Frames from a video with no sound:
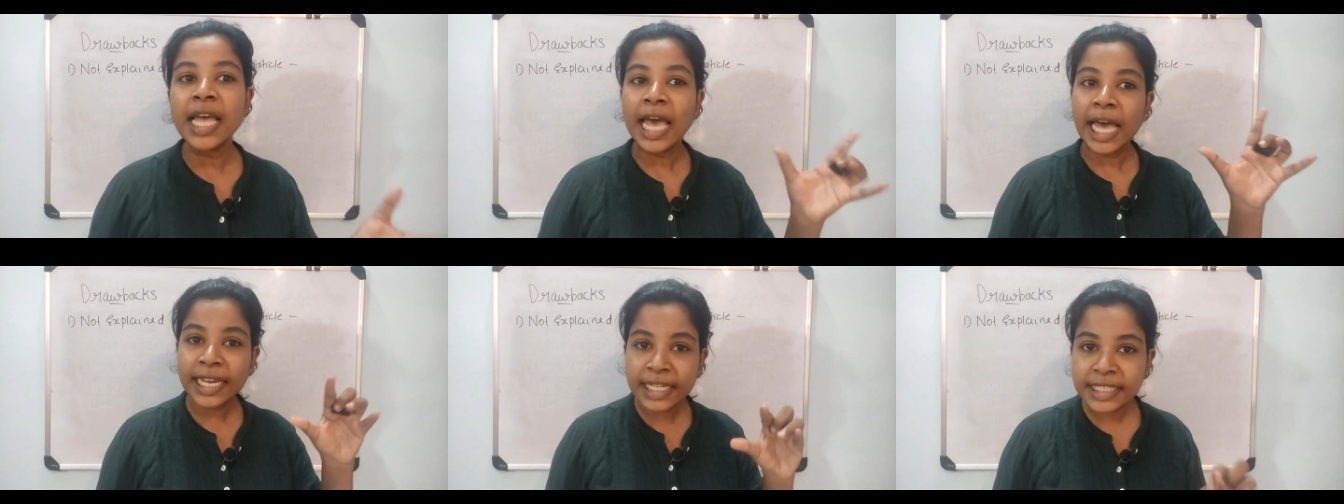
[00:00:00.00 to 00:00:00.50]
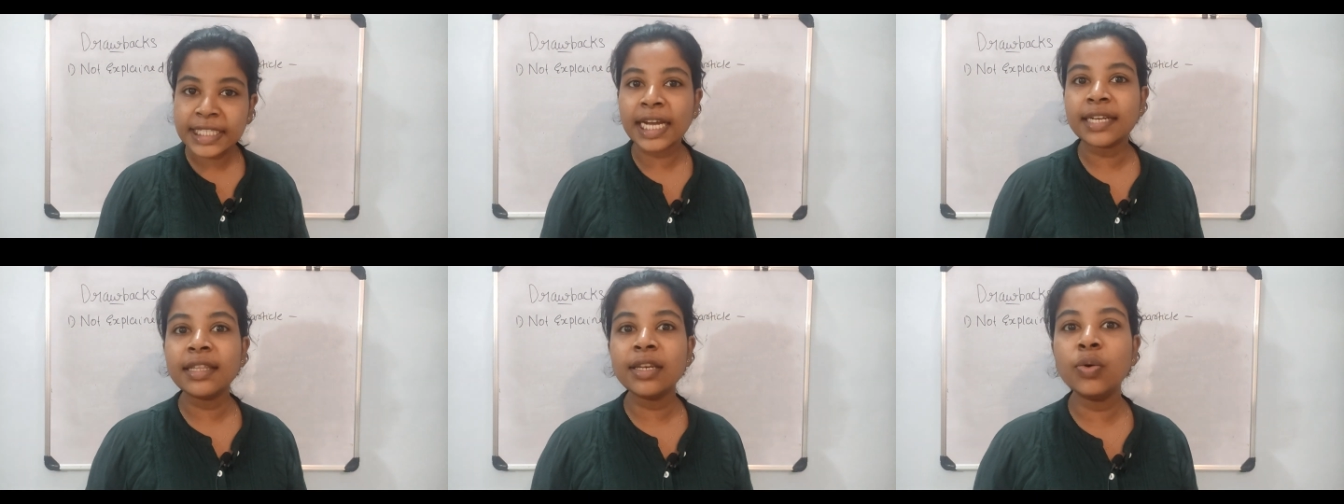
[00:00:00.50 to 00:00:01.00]
And
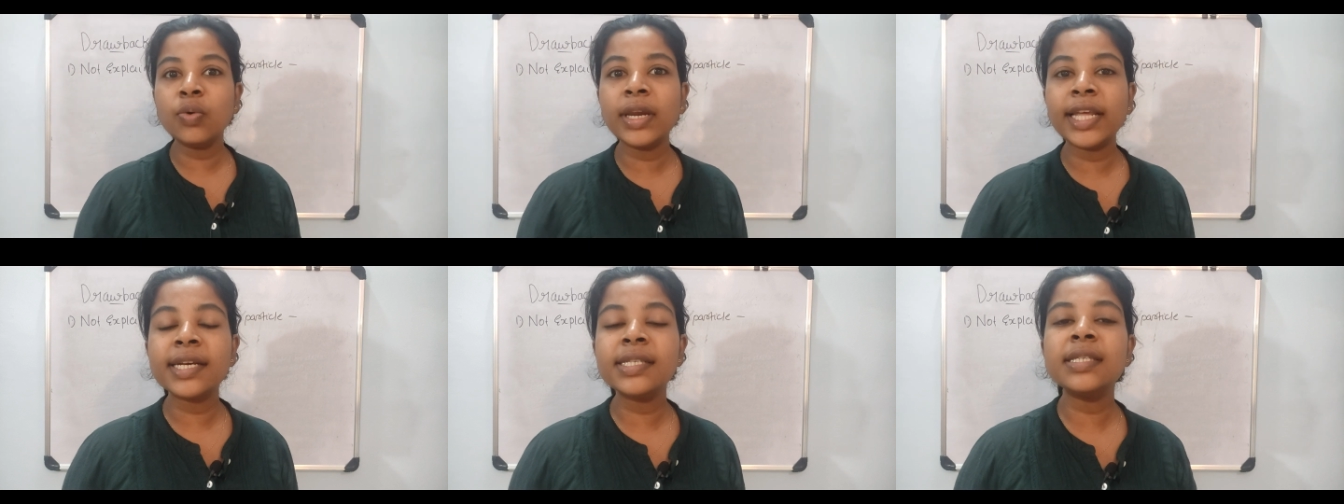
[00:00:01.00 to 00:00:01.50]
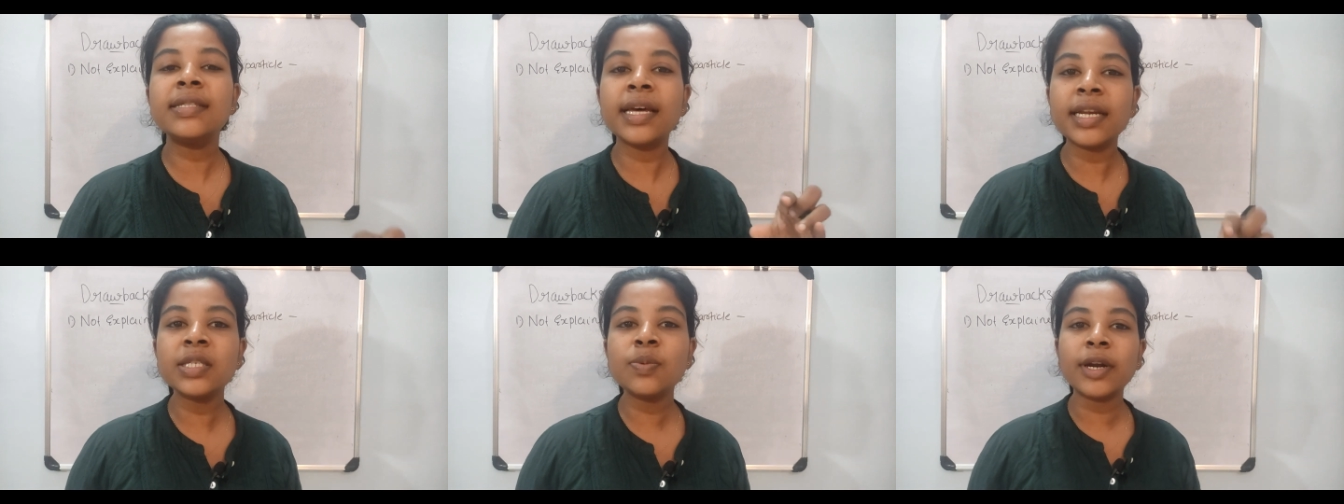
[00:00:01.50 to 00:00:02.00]
inside the nucleus
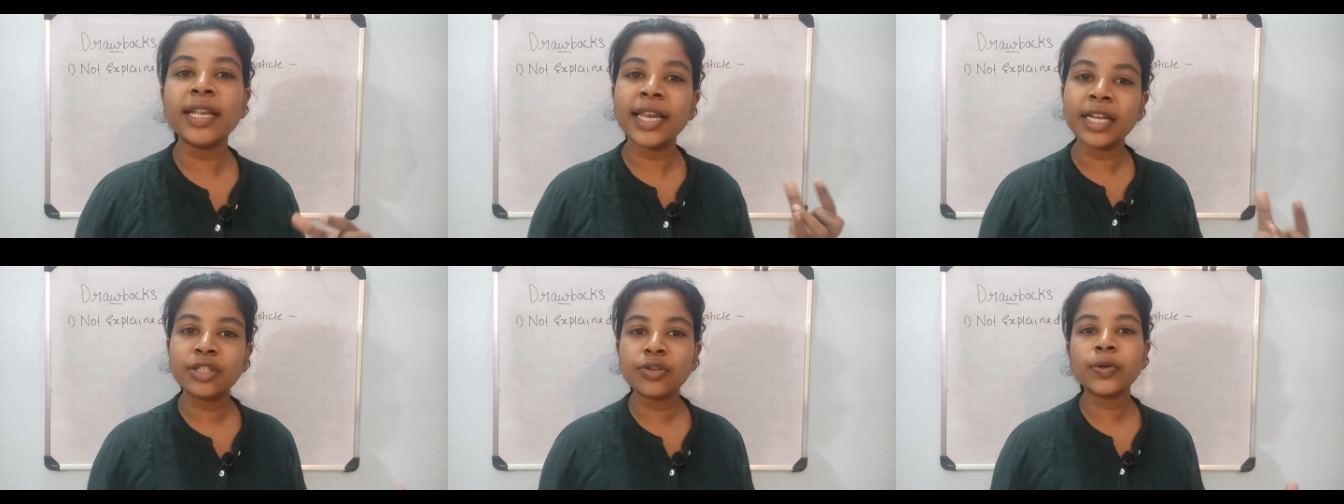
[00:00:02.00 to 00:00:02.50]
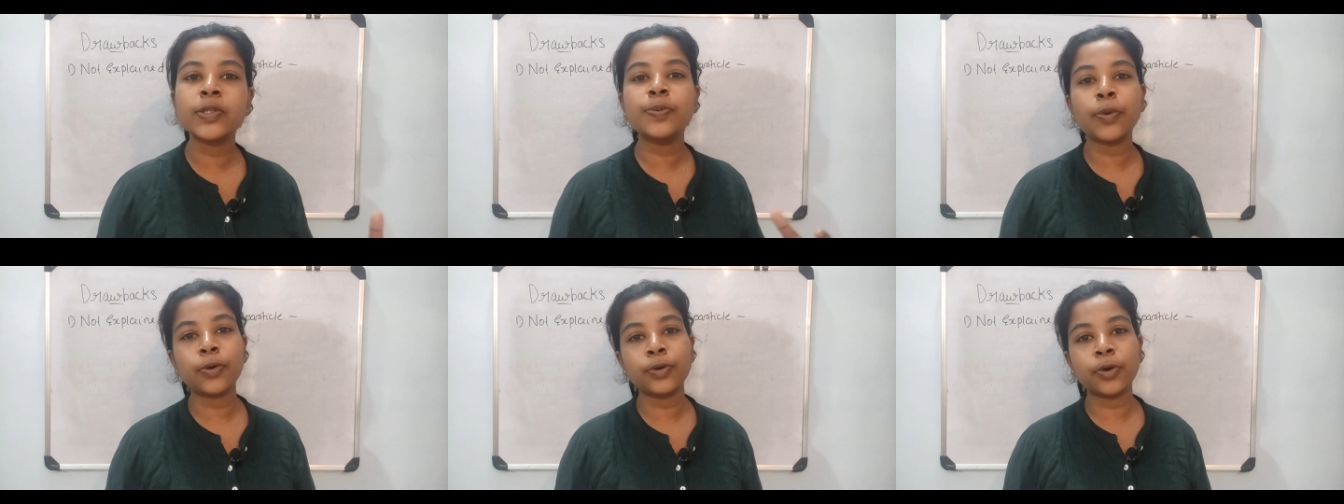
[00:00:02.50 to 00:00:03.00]
there is what? Electrons,
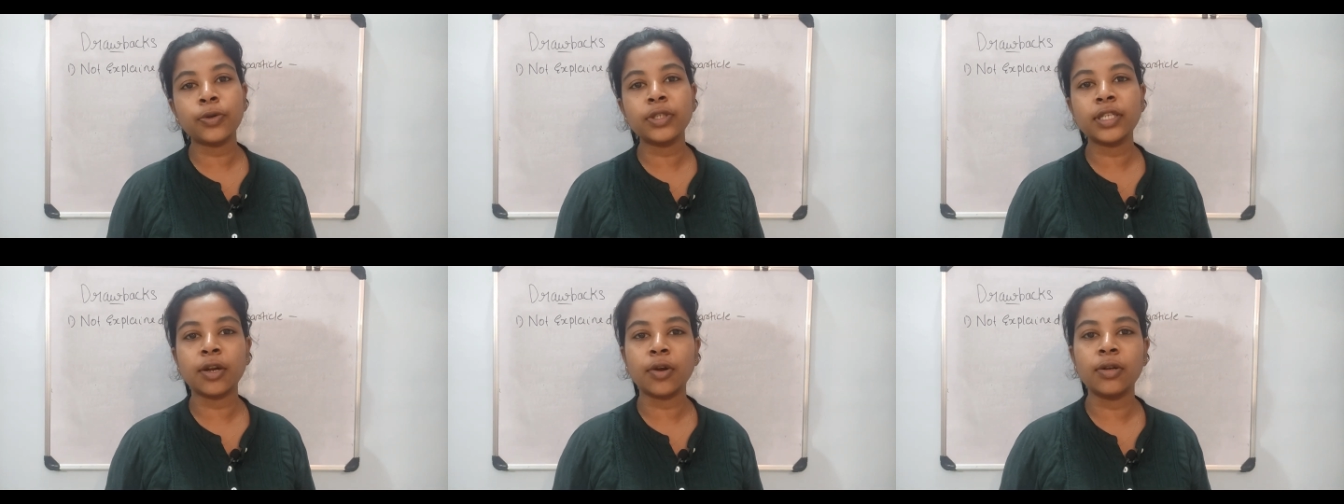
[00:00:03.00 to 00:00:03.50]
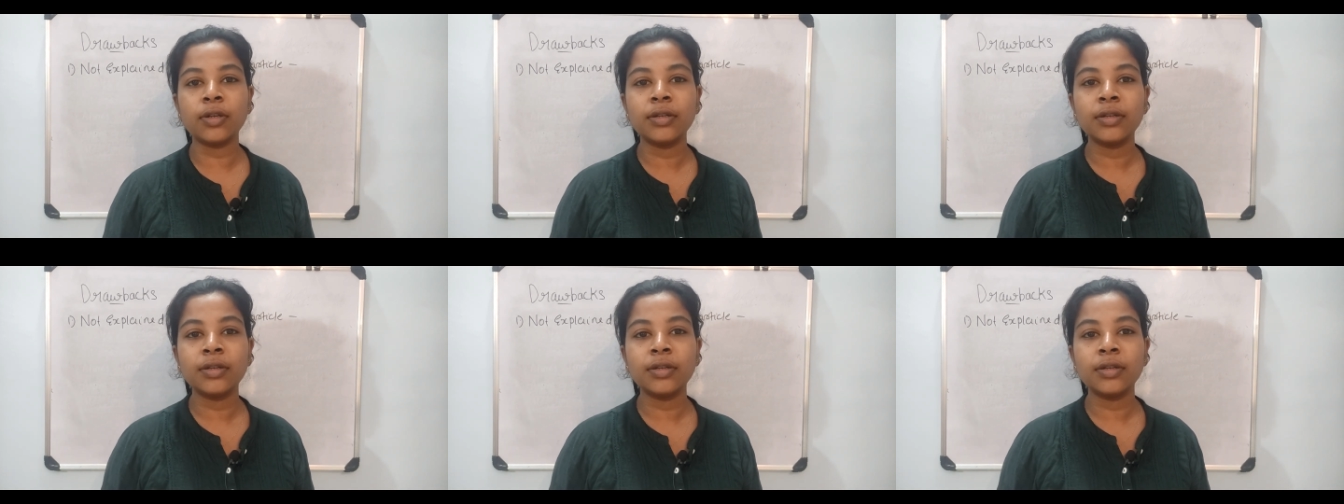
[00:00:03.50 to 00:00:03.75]
protons and all.